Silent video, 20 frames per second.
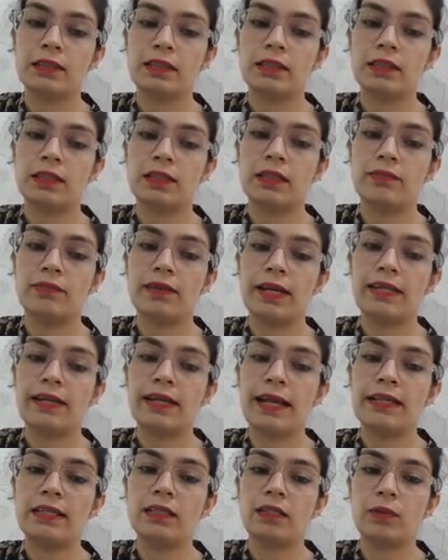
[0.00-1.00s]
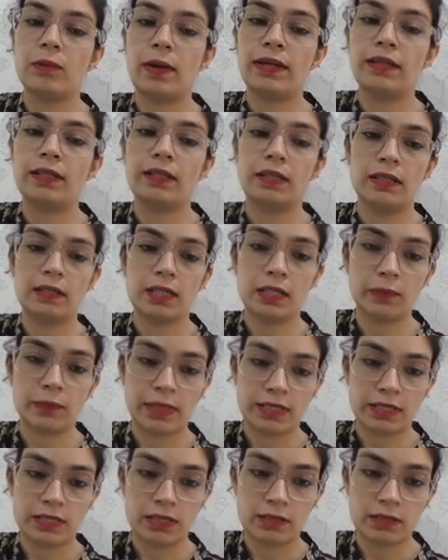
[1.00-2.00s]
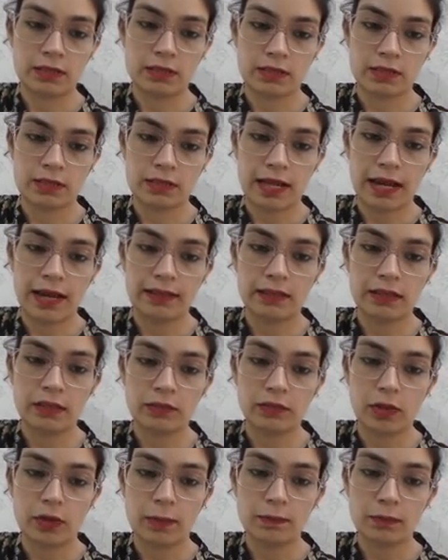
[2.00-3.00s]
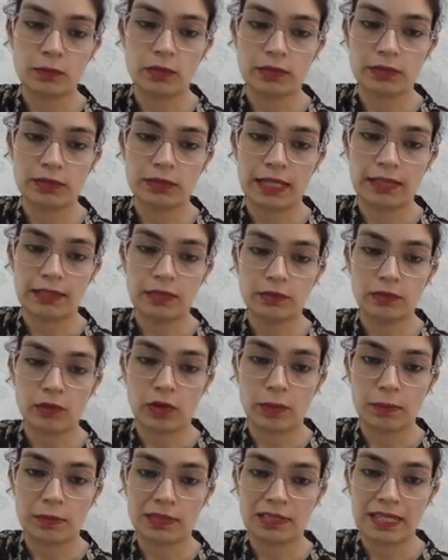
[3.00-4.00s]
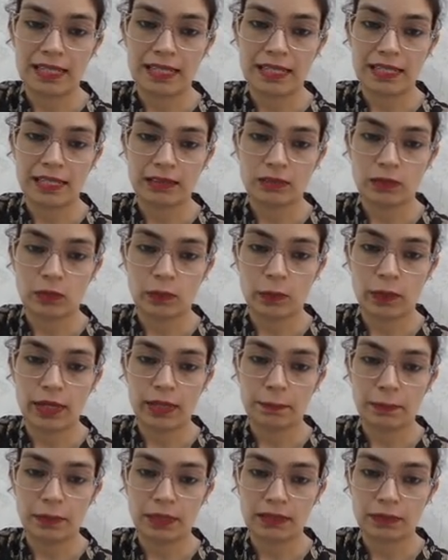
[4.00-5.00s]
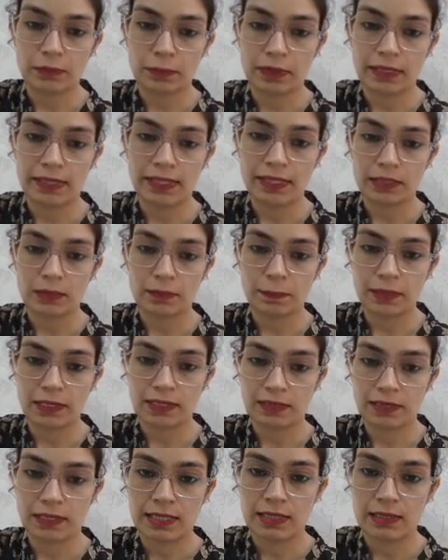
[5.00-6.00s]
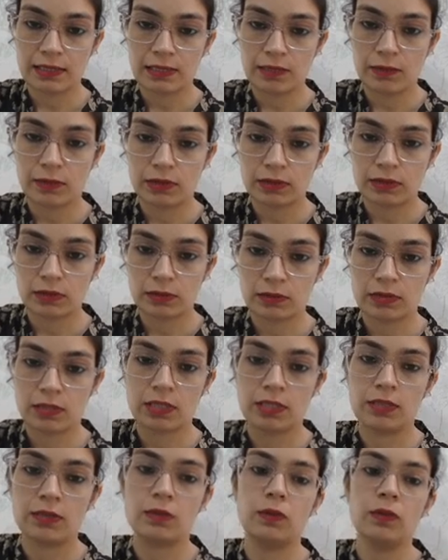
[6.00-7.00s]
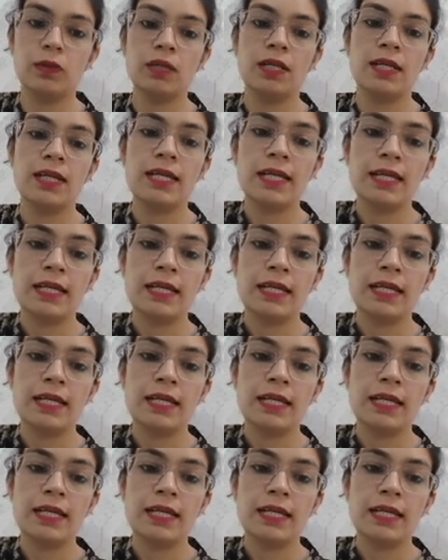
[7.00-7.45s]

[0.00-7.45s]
if I write quadratic equations standard form, so standard form is ax square plus bx plus c is equals to 0.